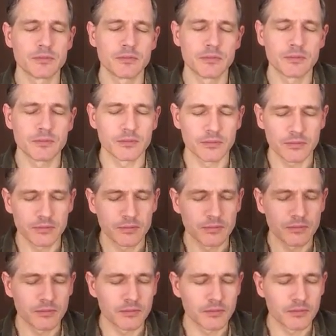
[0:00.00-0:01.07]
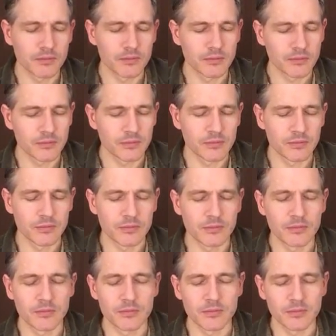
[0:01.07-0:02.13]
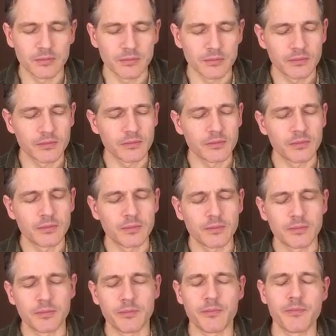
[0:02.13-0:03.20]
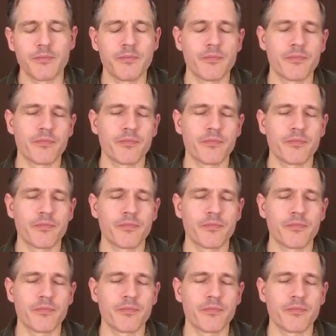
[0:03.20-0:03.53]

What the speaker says: (no one is talking)